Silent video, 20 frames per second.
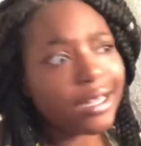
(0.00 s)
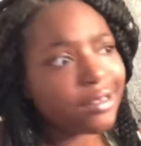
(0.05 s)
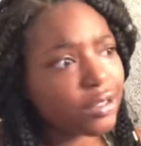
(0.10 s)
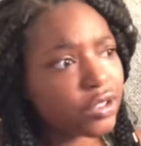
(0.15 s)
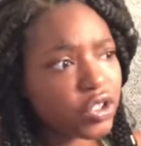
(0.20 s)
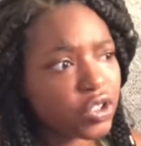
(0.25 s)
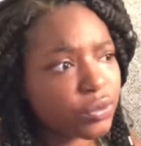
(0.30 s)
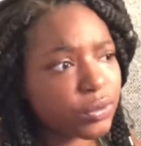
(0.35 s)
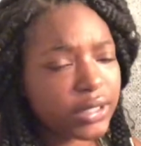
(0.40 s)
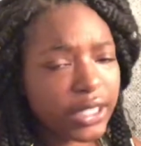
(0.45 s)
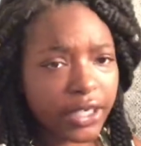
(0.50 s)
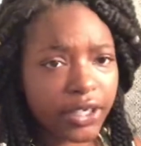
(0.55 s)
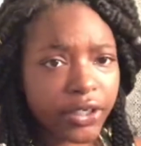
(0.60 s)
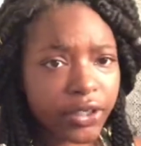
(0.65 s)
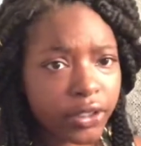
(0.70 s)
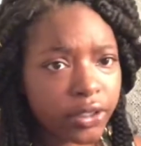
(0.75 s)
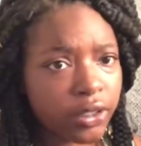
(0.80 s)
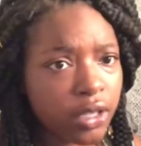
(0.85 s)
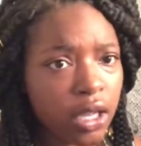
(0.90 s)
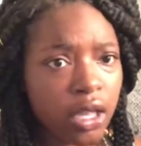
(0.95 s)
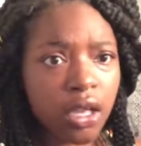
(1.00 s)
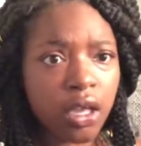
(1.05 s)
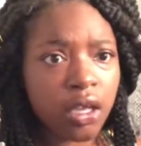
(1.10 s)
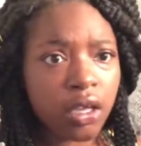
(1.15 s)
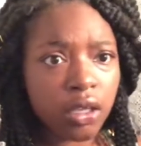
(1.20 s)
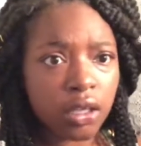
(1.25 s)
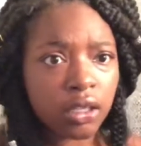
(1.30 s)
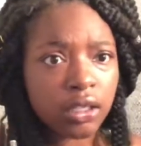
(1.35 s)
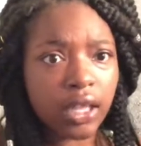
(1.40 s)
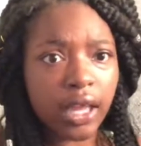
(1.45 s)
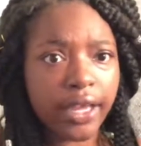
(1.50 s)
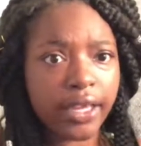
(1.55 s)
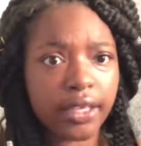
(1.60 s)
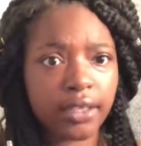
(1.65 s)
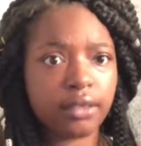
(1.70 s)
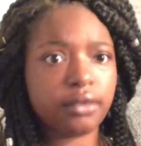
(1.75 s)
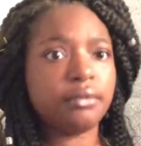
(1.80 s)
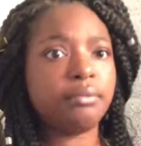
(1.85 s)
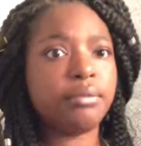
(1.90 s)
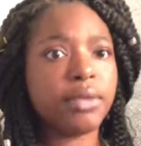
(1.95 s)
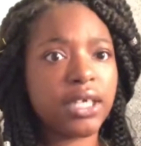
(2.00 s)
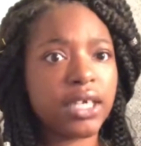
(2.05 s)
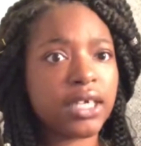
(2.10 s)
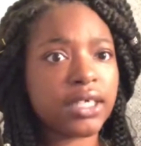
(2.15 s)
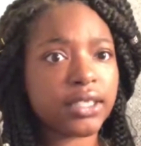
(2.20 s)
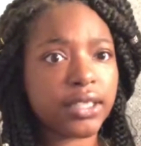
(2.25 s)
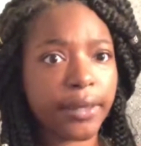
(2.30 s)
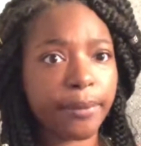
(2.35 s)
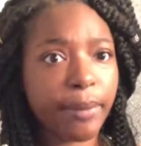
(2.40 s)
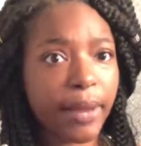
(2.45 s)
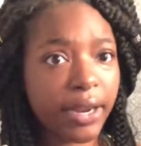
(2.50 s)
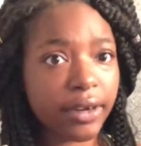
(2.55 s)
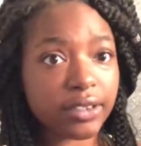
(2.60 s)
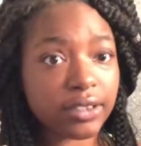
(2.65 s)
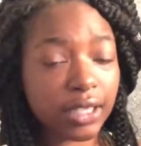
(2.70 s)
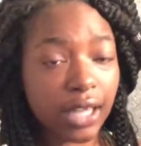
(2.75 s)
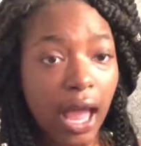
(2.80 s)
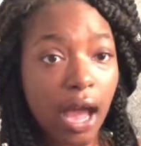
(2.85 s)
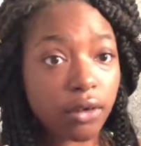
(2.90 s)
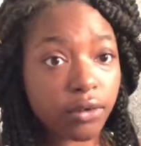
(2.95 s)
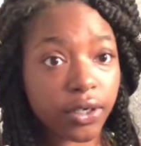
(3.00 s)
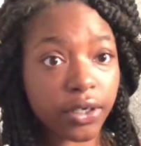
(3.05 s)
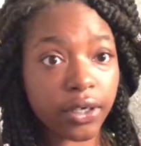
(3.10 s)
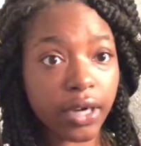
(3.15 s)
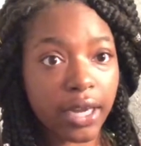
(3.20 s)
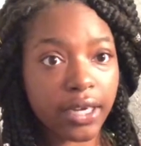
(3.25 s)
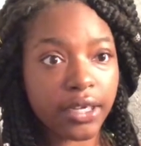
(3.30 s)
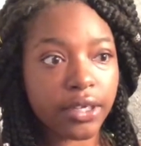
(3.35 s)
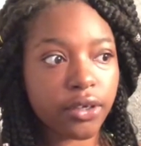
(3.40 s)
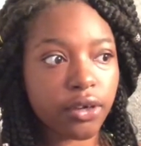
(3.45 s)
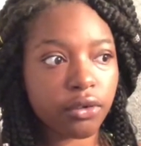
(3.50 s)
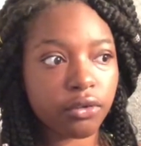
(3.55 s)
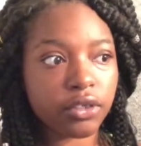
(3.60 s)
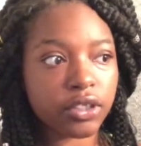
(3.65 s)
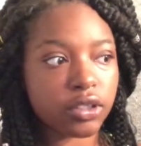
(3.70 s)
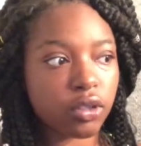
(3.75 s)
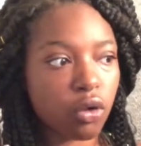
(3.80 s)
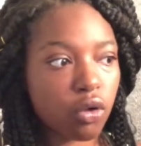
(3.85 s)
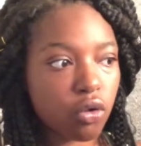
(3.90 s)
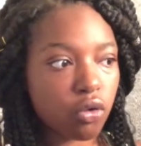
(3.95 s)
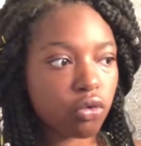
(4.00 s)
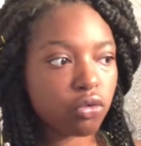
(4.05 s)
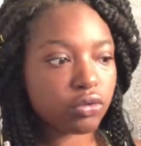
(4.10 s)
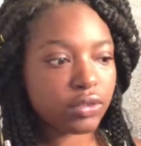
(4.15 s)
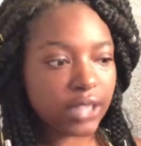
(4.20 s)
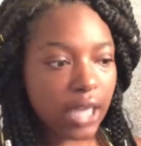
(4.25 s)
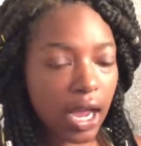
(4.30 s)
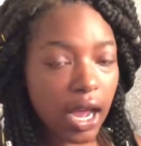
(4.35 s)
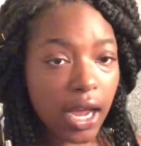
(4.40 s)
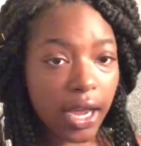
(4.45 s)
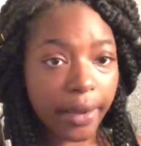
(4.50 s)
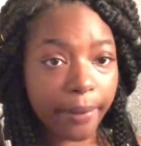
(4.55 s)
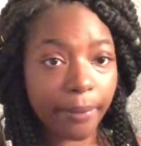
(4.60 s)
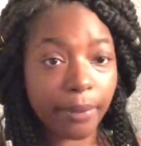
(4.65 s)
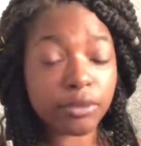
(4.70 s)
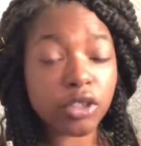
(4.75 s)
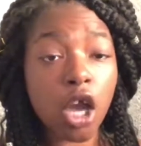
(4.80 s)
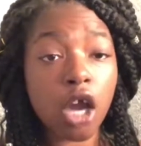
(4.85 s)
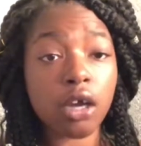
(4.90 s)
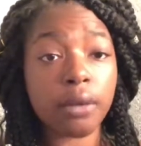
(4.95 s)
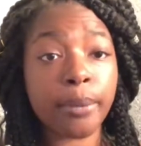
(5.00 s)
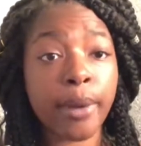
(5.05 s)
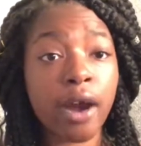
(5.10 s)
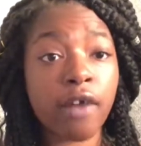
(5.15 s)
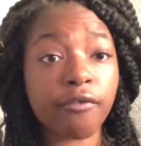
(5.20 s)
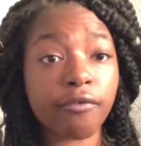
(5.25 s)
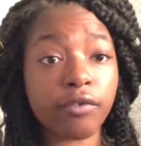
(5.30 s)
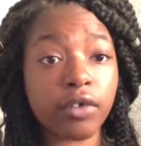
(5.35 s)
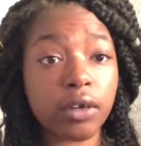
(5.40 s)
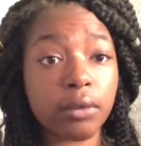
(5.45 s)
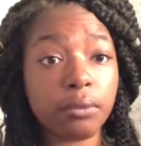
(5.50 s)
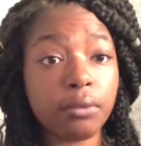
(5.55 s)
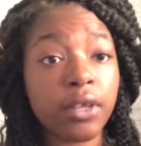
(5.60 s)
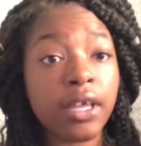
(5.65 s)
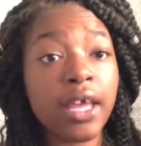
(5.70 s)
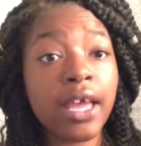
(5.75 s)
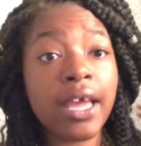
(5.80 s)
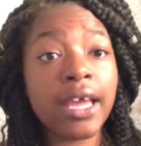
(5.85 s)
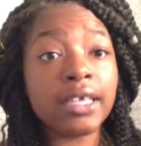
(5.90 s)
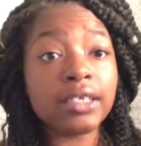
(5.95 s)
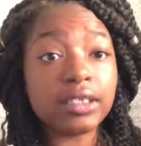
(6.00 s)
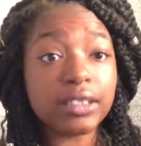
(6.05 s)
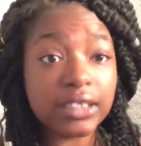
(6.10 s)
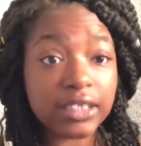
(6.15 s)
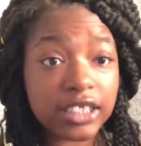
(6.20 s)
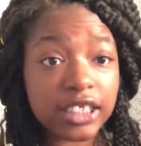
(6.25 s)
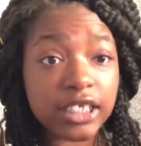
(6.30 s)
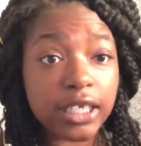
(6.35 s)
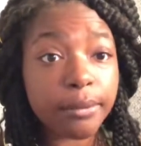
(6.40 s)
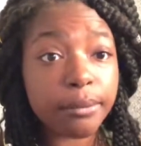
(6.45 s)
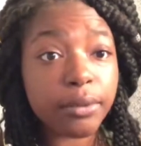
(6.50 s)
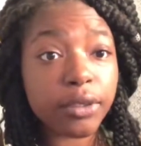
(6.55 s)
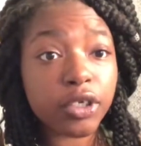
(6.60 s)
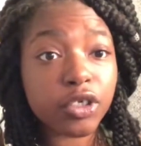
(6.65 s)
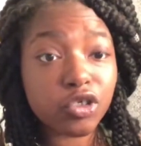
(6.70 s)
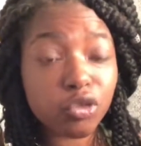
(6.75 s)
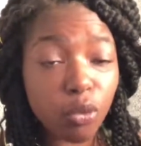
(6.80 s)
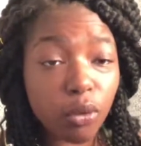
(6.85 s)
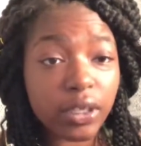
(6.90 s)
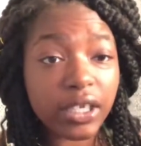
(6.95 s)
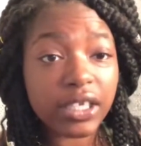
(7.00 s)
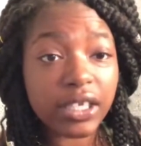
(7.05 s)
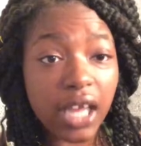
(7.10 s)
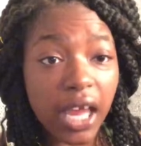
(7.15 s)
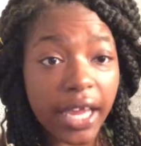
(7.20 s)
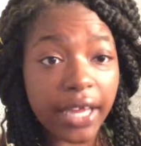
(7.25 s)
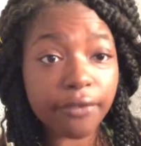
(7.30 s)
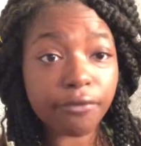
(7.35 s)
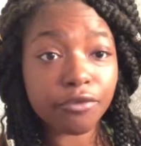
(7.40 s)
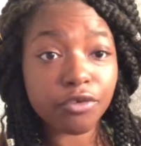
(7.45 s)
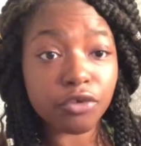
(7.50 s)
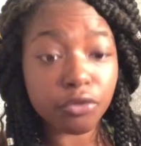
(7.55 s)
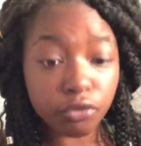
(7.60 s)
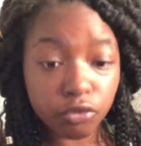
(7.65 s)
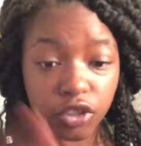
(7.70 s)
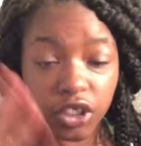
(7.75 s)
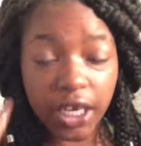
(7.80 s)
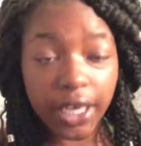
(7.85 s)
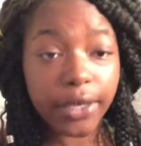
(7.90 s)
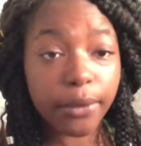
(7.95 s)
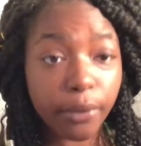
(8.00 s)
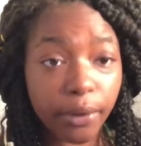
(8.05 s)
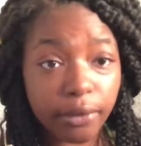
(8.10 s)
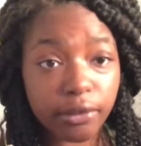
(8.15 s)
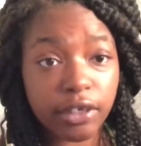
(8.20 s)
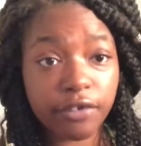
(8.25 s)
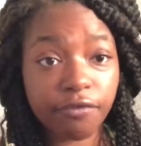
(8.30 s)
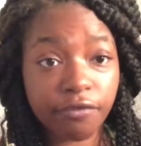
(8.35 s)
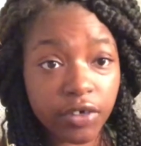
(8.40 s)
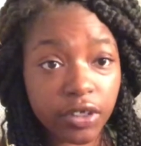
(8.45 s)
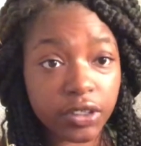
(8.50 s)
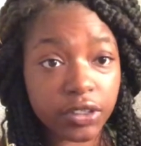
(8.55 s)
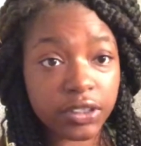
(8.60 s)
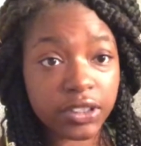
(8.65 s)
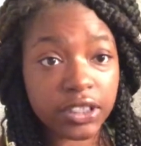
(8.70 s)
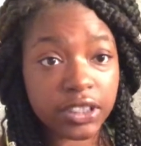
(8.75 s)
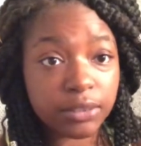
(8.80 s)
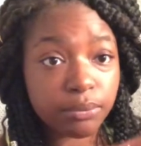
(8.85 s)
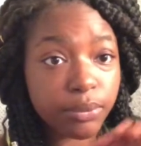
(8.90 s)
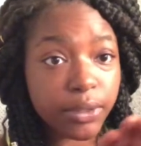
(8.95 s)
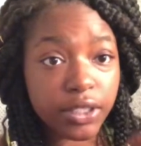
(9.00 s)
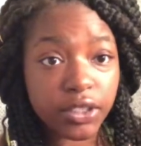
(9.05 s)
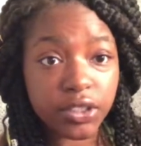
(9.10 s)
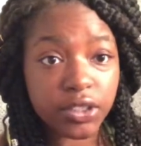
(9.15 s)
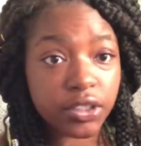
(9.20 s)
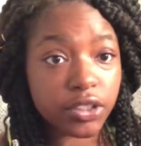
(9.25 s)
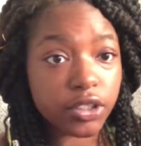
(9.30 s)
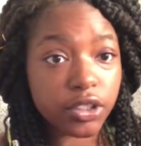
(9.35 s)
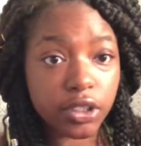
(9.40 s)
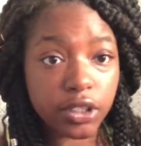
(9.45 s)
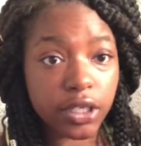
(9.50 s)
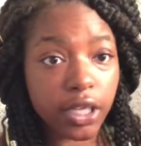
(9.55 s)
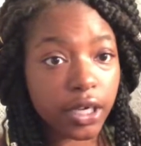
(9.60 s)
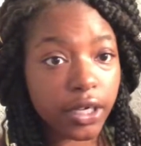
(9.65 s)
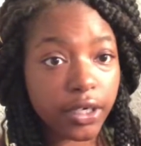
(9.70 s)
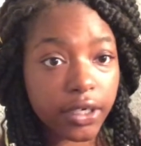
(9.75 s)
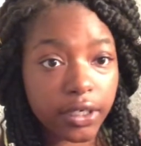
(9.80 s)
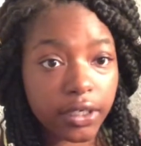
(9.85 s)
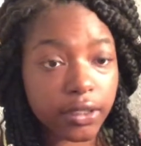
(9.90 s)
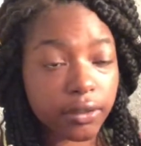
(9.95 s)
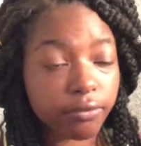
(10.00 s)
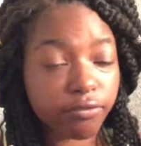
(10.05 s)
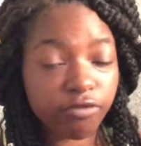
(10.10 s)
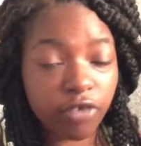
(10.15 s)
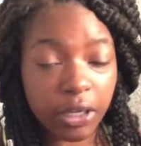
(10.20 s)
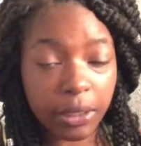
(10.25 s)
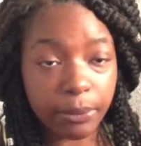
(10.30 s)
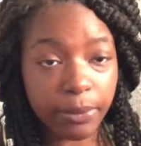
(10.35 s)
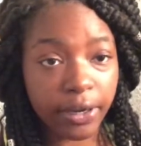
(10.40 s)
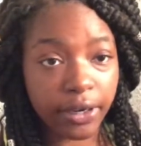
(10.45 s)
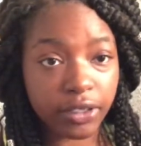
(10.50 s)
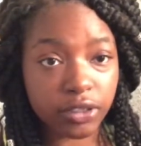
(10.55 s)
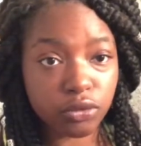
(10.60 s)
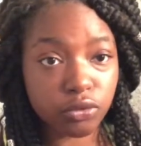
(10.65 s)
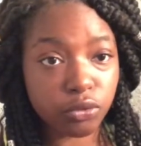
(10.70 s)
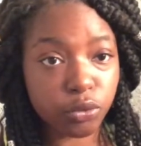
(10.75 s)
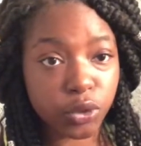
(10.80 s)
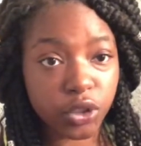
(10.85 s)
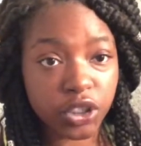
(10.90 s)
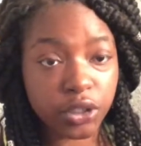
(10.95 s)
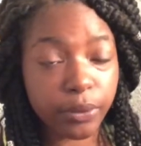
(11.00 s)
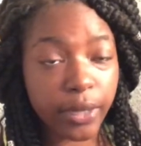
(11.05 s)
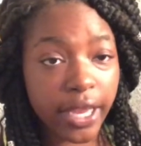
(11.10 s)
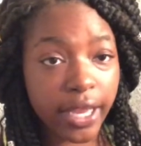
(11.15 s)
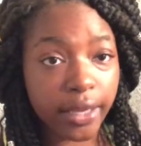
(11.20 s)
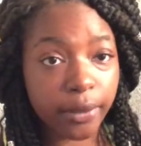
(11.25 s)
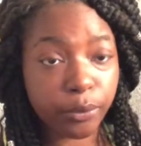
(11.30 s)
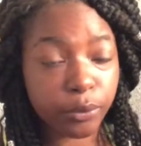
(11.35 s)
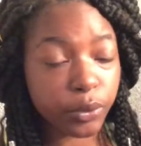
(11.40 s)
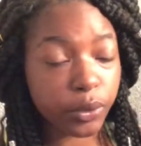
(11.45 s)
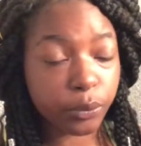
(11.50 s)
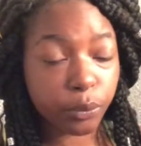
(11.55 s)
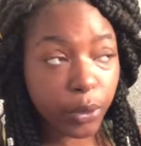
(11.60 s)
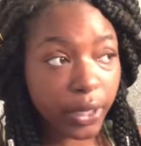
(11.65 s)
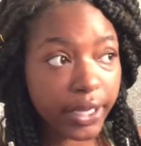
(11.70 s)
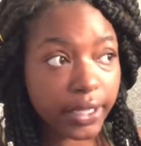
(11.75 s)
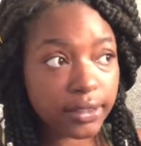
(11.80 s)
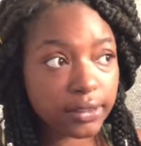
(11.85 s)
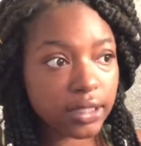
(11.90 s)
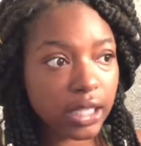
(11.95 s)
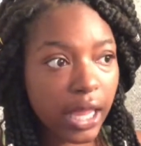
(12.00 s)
I thought she was here like because her parents allowed her. I didn't know this whole time. I'm talking about from December 29th to January 1st, this bitch, none of her fucking parents knew where she went.